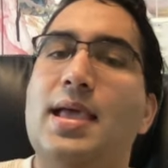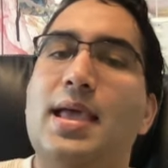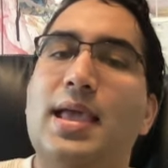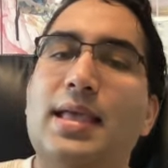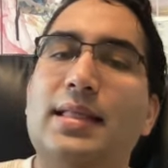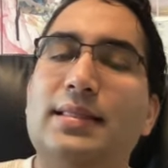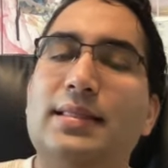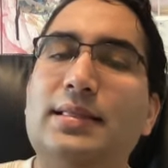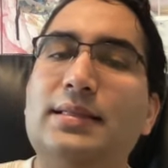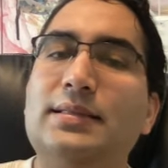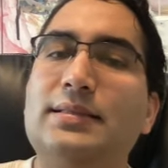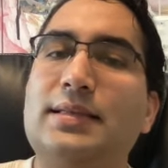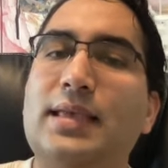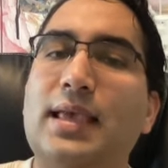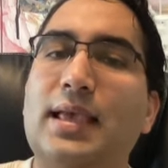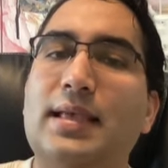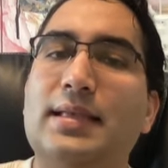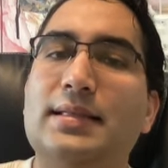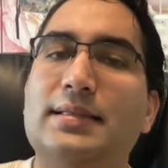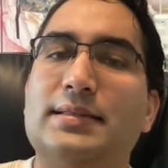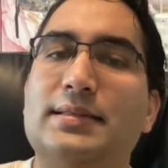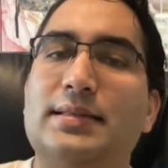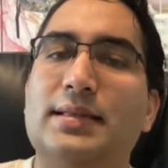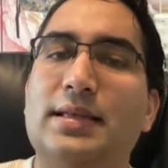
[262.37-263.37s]
In this
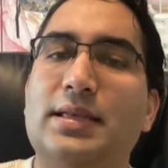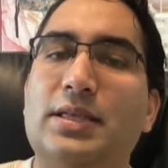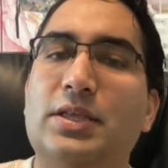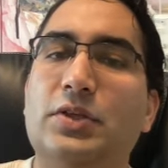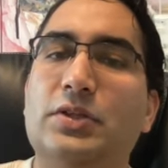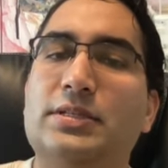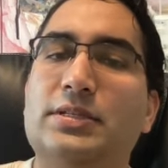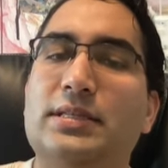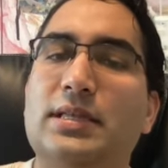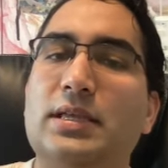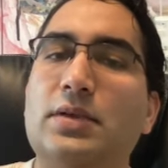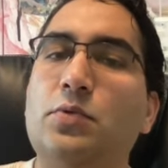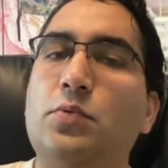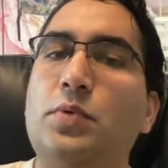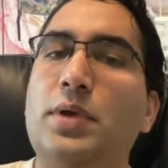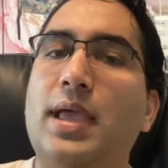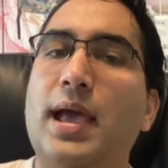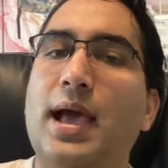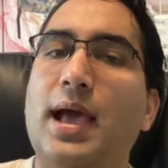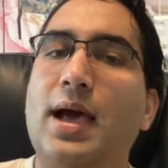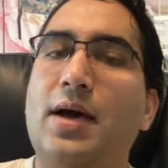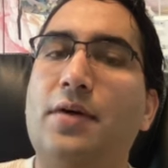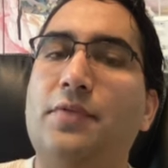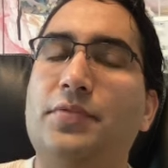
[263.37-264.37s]
case, you see we
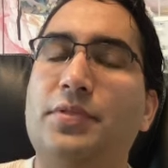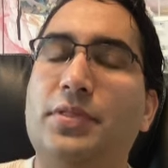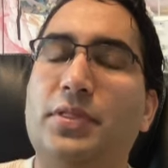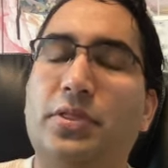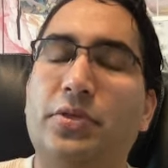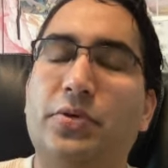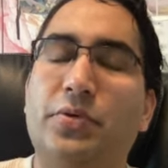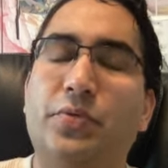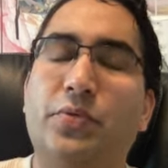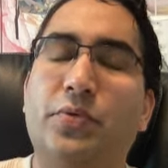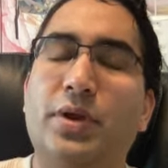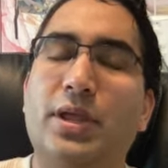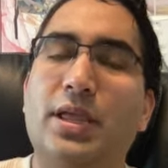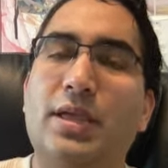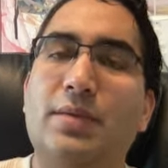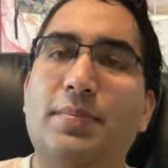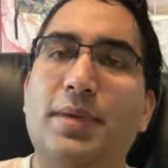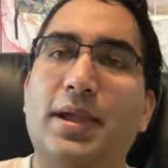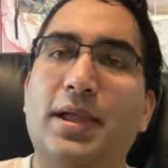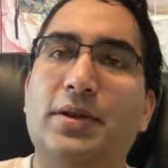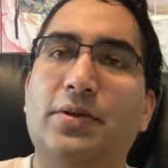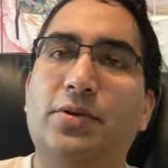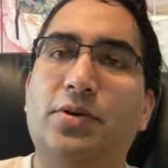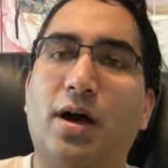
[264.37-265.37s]
have three
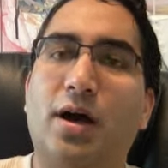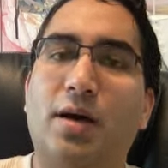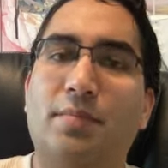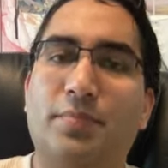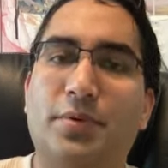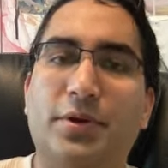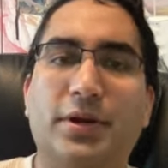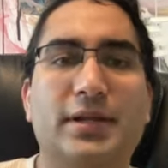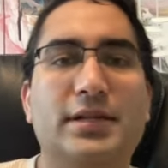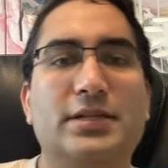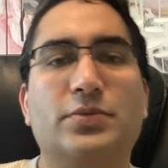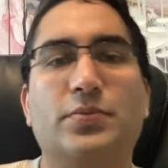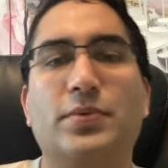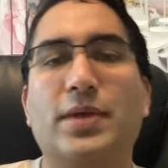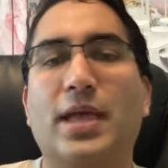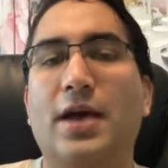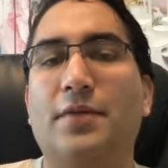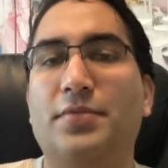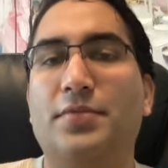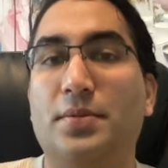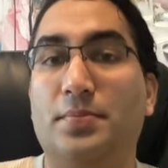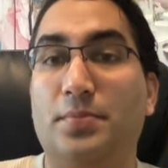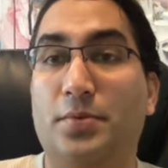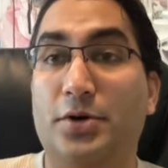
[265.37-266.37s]
main components. We
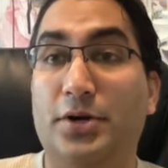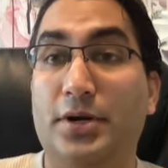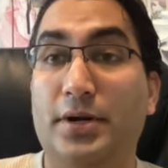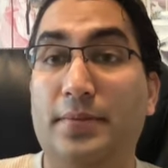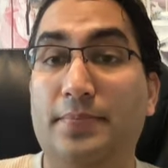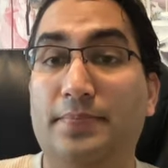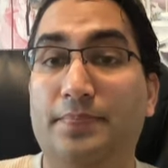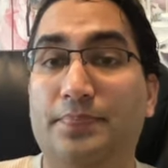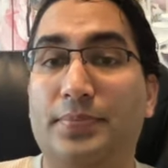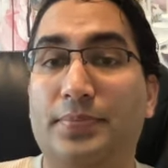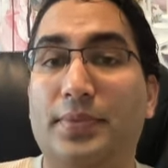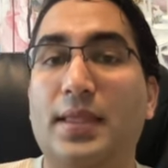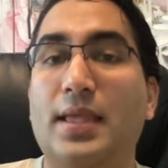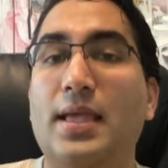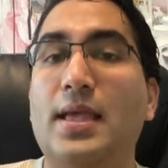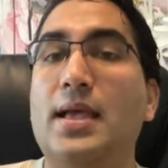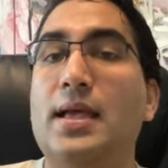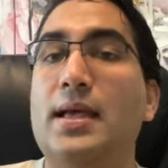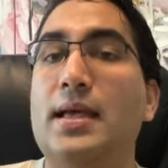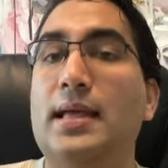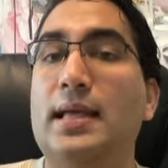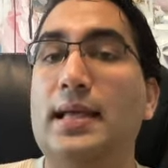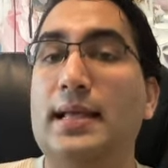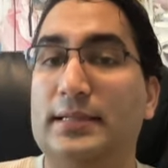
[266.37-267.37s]
have the bird
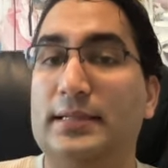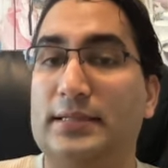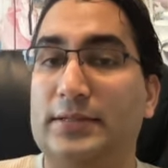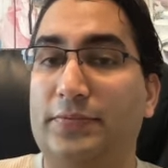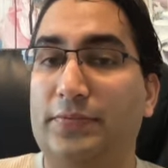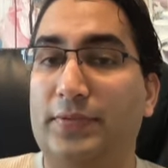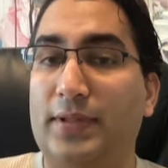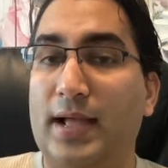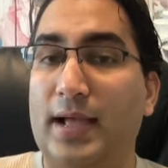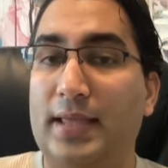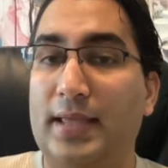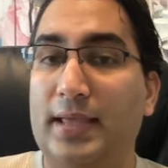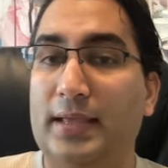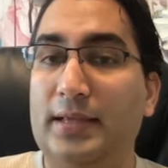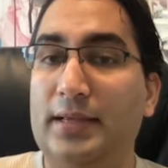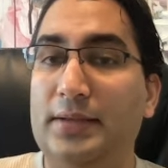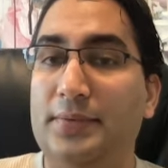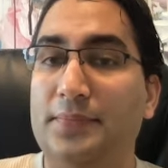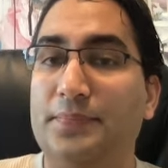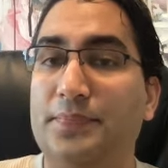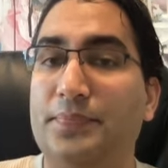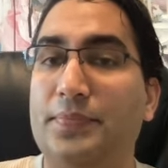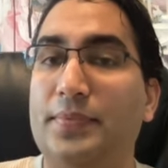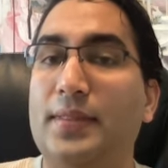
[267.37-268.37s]
is flying
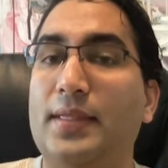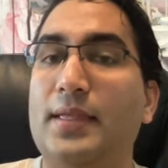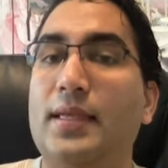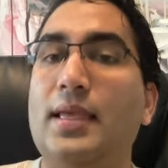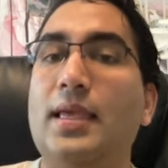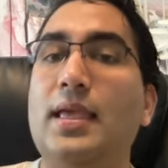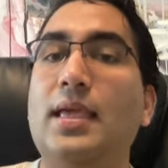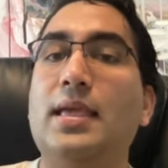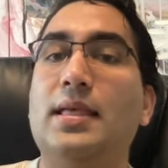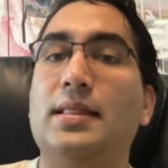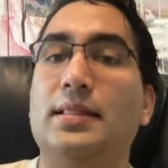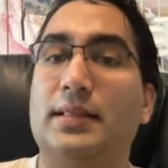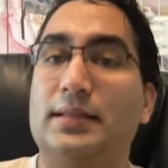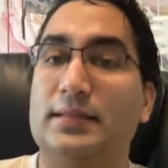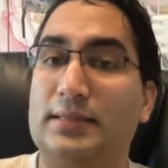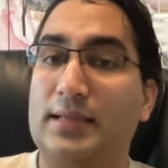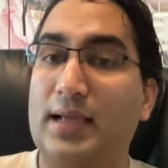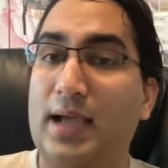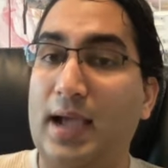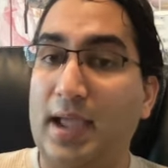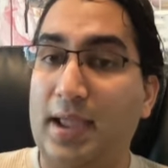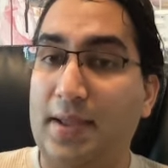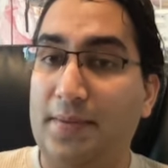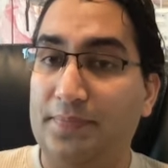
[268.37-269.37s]
in the
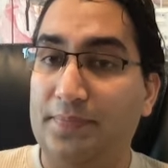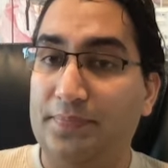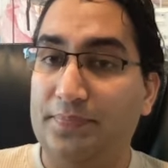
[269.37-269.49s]
sky.